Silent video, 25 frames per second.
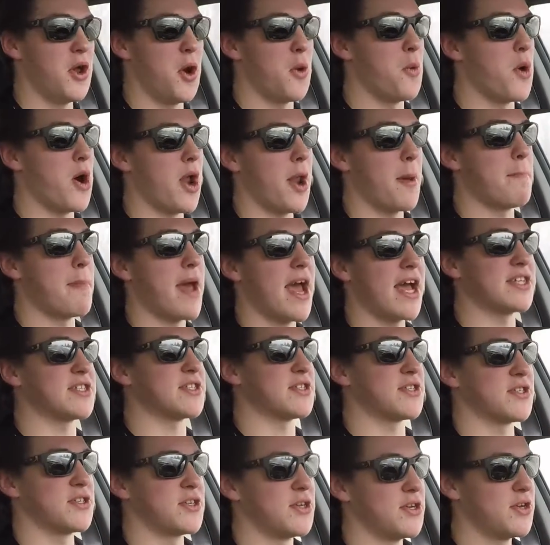don't want to
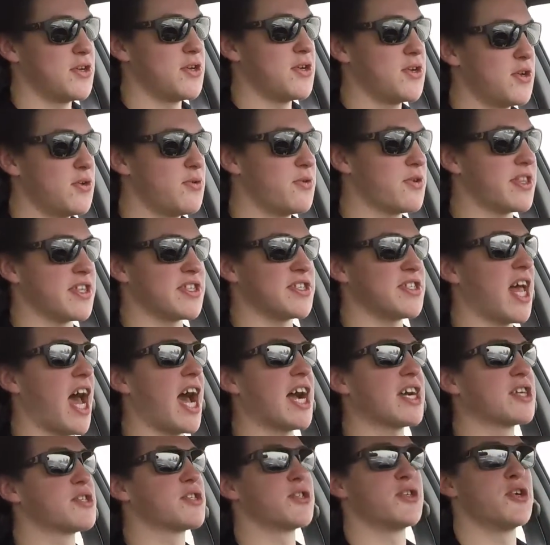mess with the
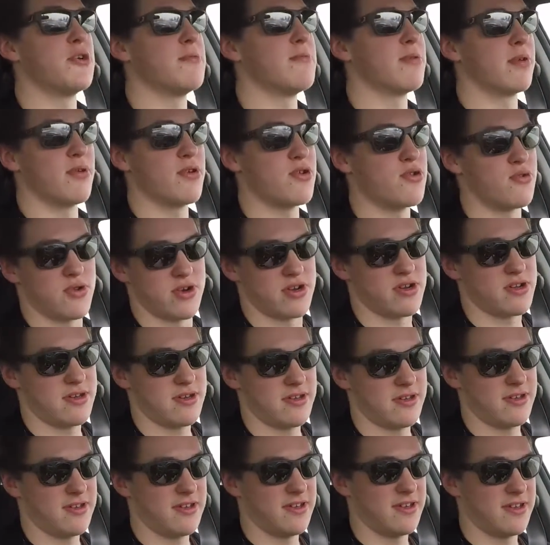stock Subaru
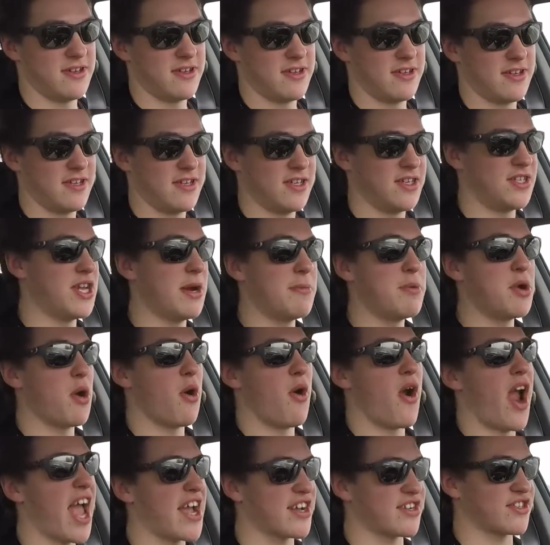
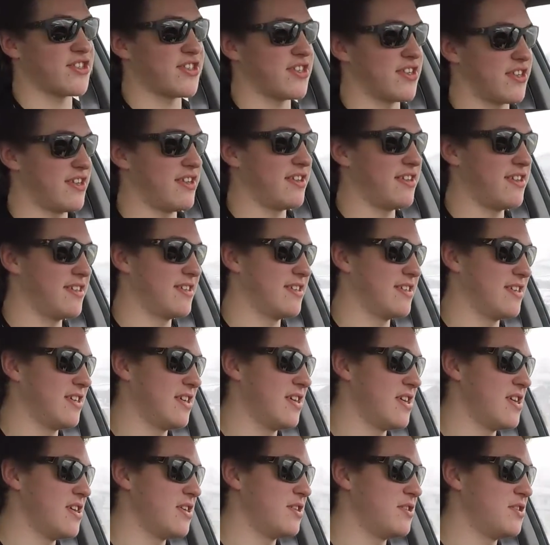WRX
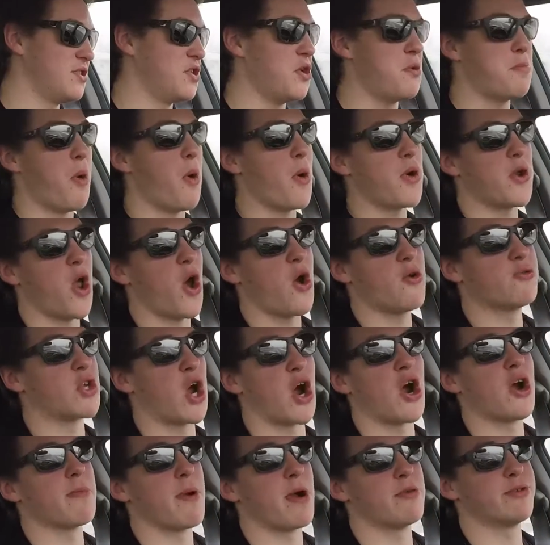2.0
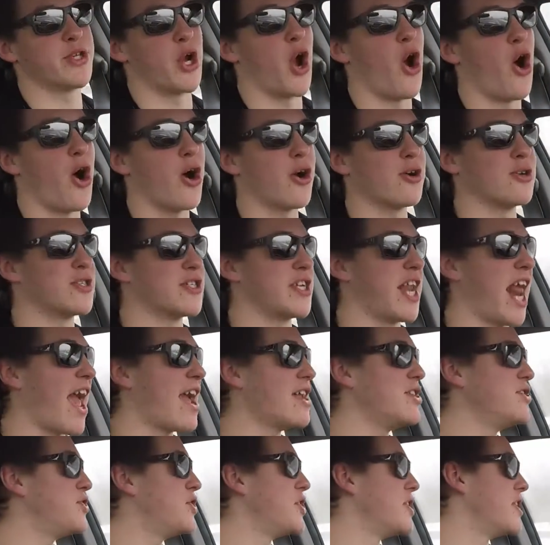turbocharged
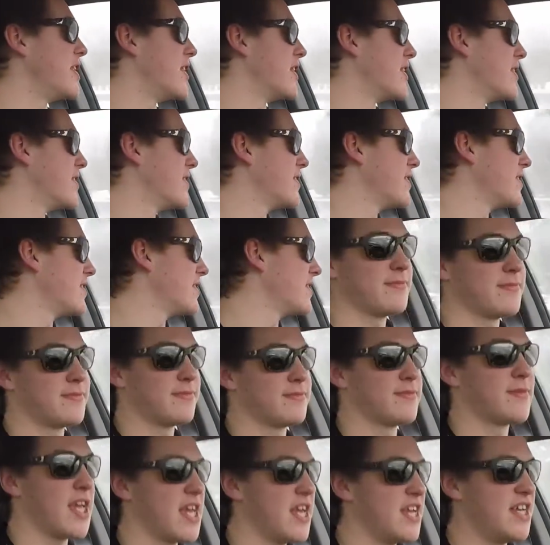engine.
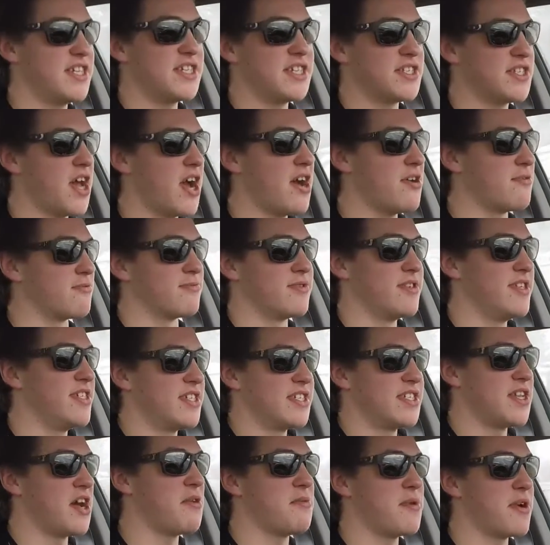You just
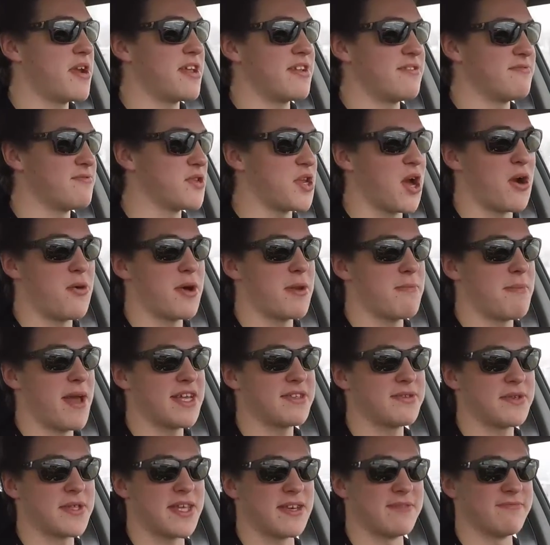don't want to
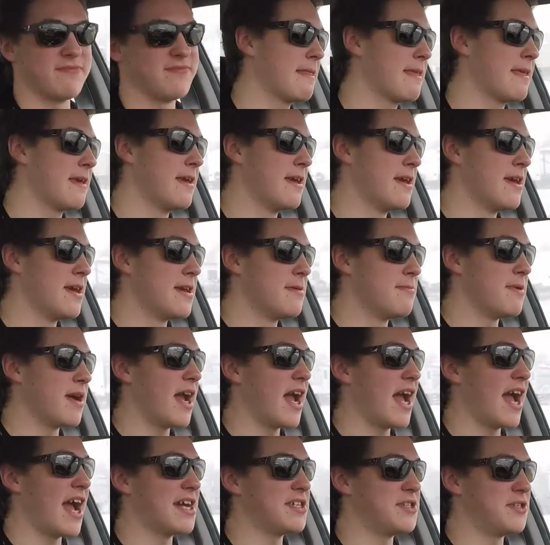mess with it. But
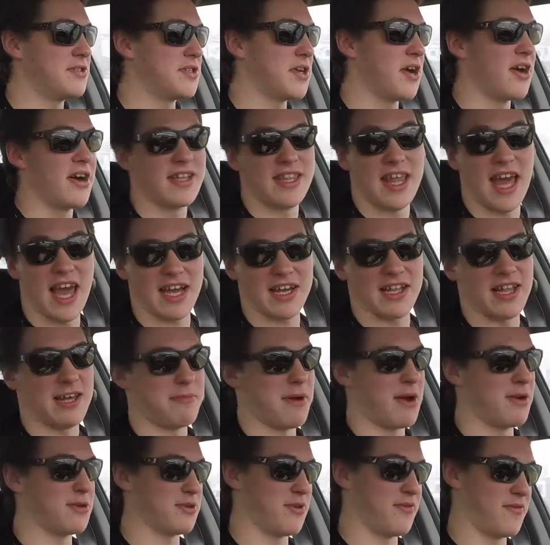yeah, as you saw in that clip,
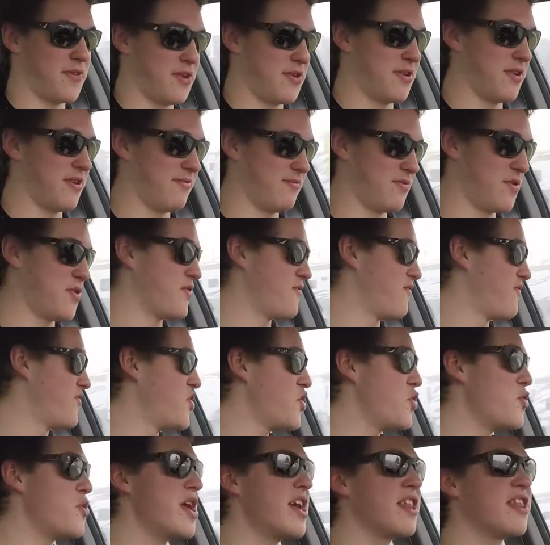I was
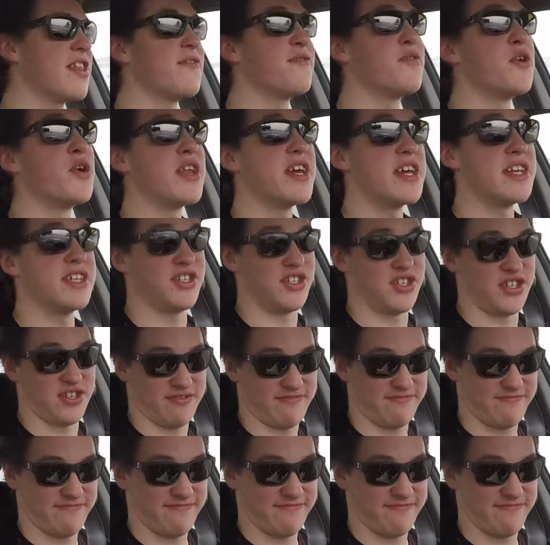reviewing the footage,